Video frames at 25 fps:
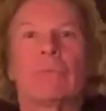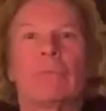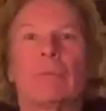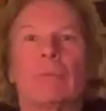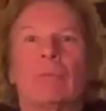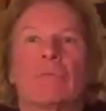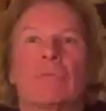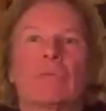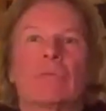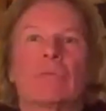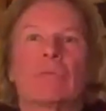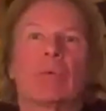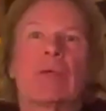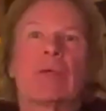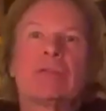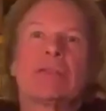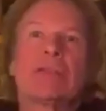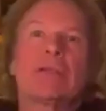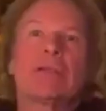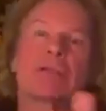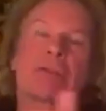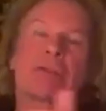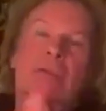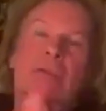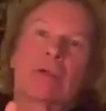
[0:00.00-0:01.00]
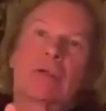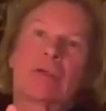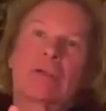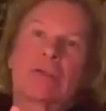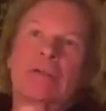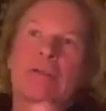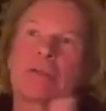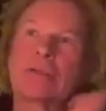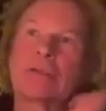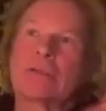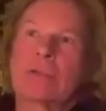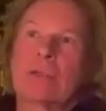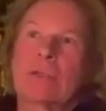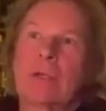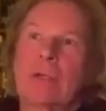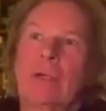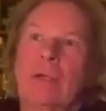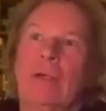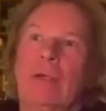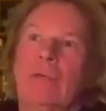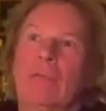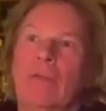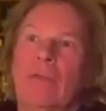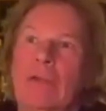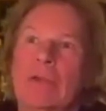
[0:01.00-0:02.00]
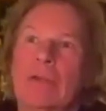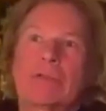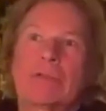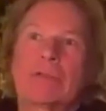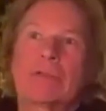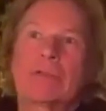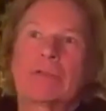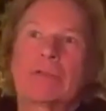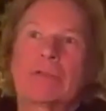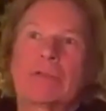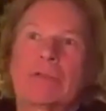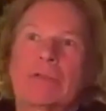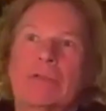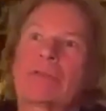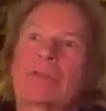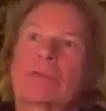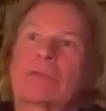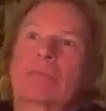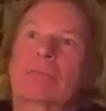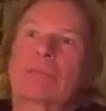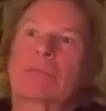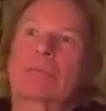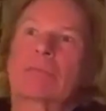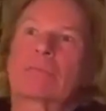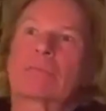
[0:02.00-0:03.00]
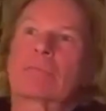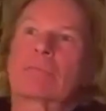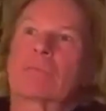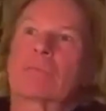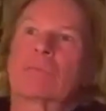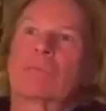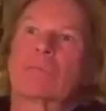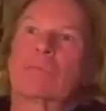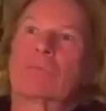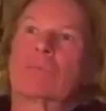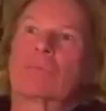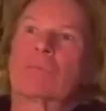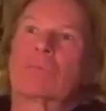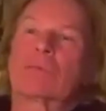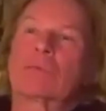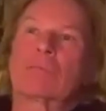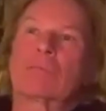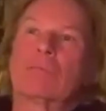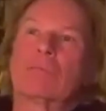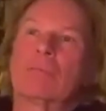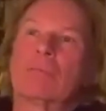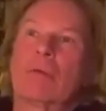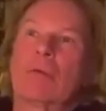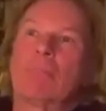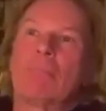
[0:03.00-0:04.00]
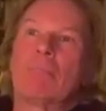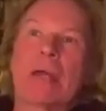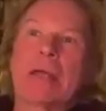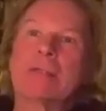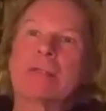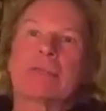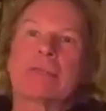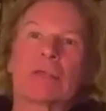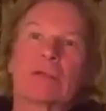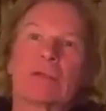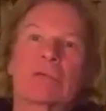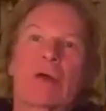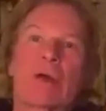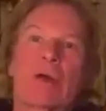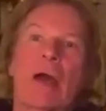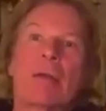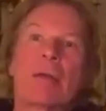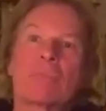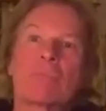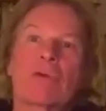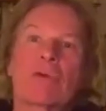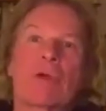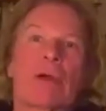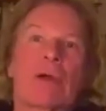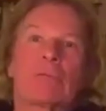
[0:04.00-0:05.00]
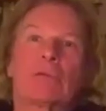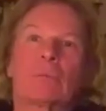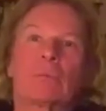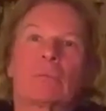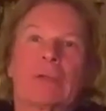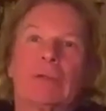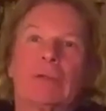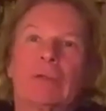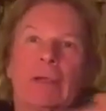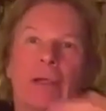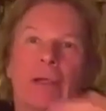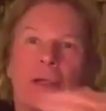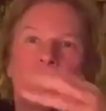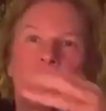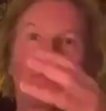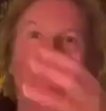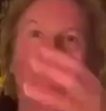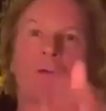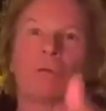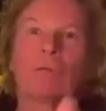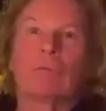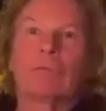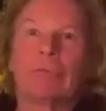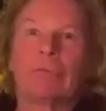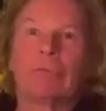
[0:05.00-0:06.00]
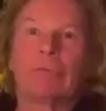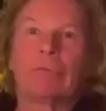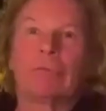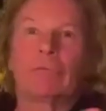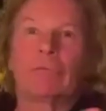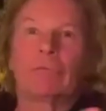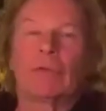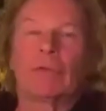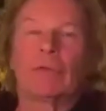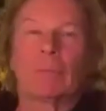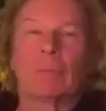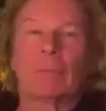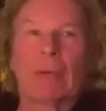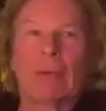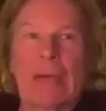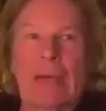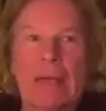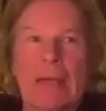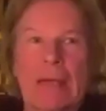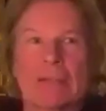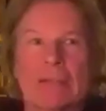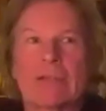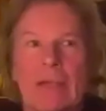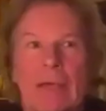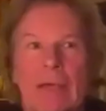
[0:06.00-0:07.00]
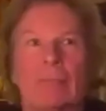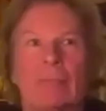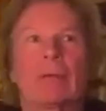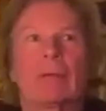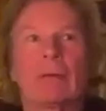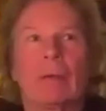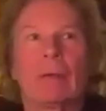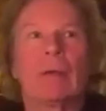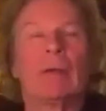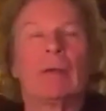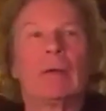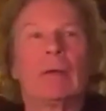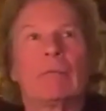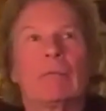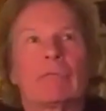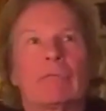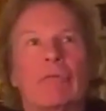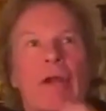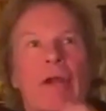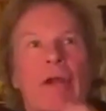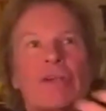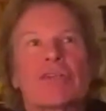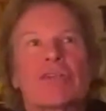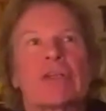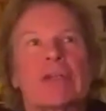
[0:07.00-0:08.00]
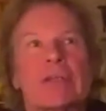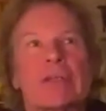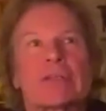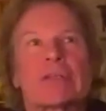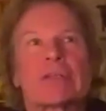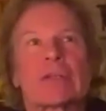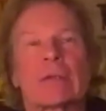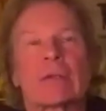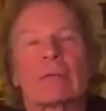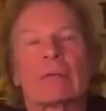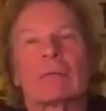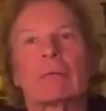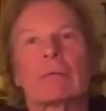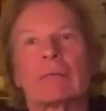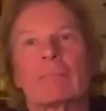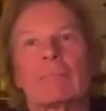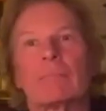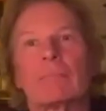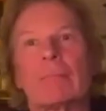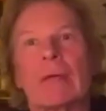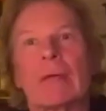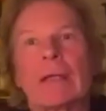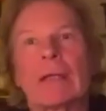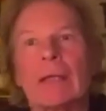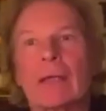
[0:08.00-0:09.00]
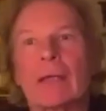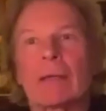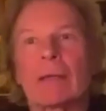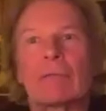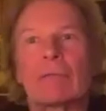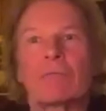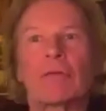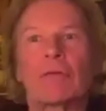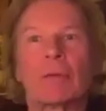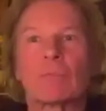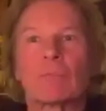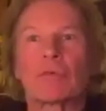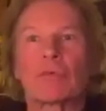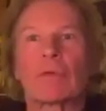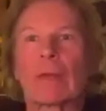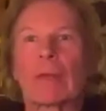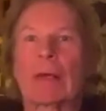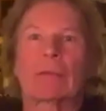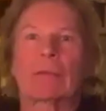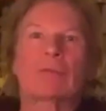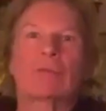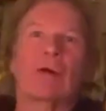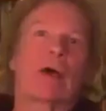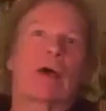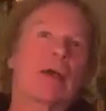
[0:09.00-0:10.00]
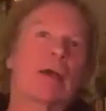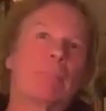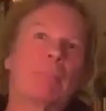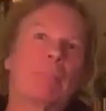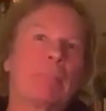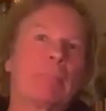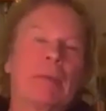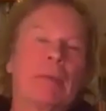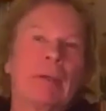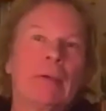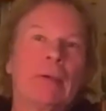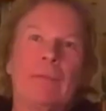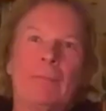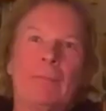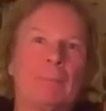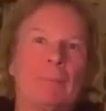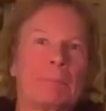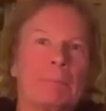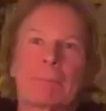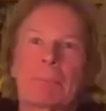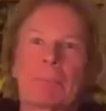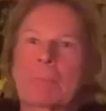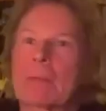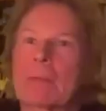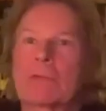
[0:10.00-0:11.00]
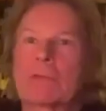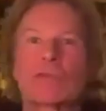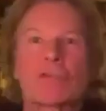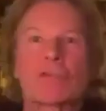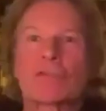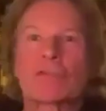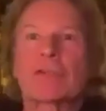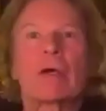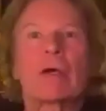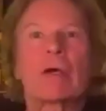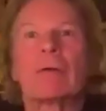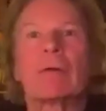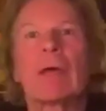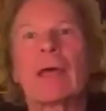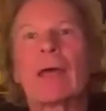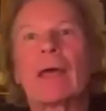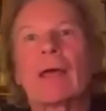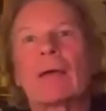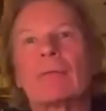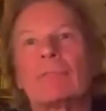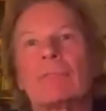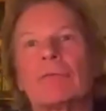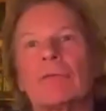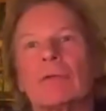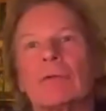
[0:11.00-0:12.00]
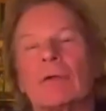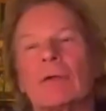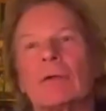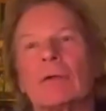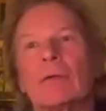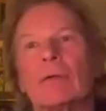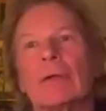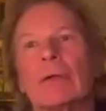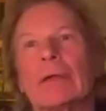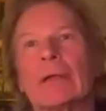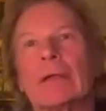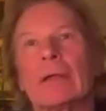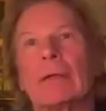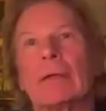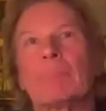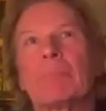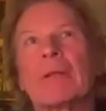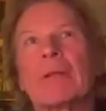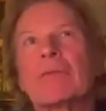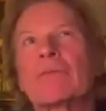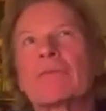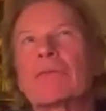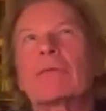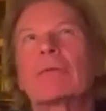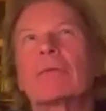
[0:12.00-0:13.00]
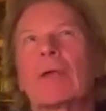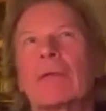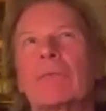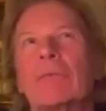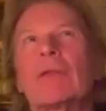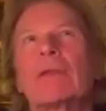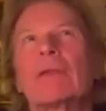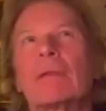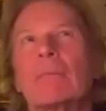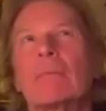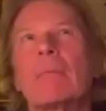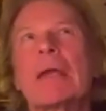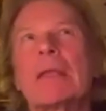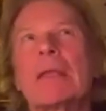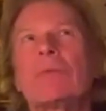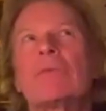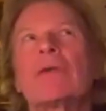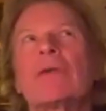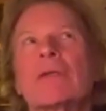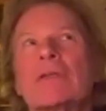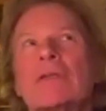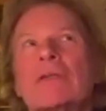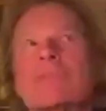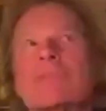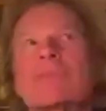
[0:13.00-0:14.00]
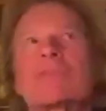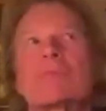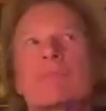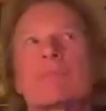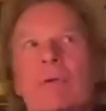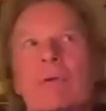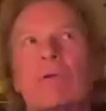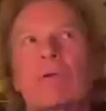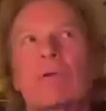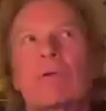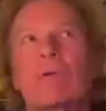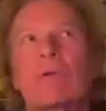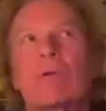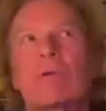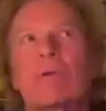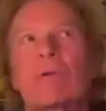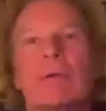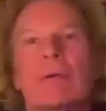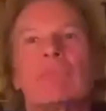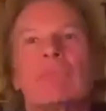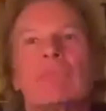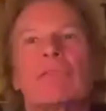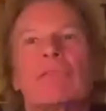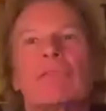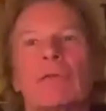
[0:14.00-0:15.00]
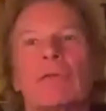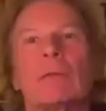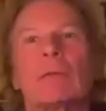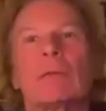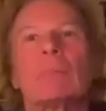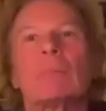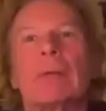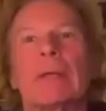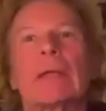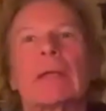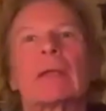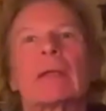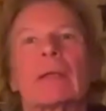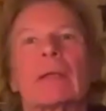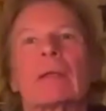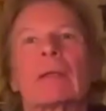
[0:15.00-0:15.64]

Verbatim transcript: them, twenties, thirties, that it's like the most amazing time travel when you get involved in a Vigo film. It has that freshness that many other films from that time just don't have, you know. Uh, but it's, I think the main thing is the spirit of independent filmmaking.